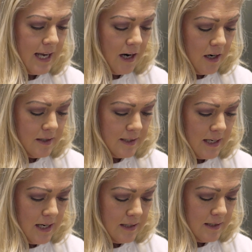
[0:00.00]
carrots
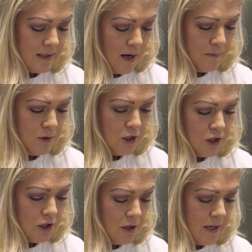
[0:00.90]
in some
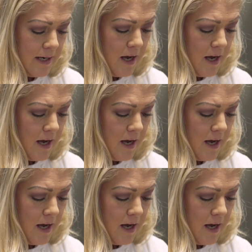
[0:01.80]
ginger and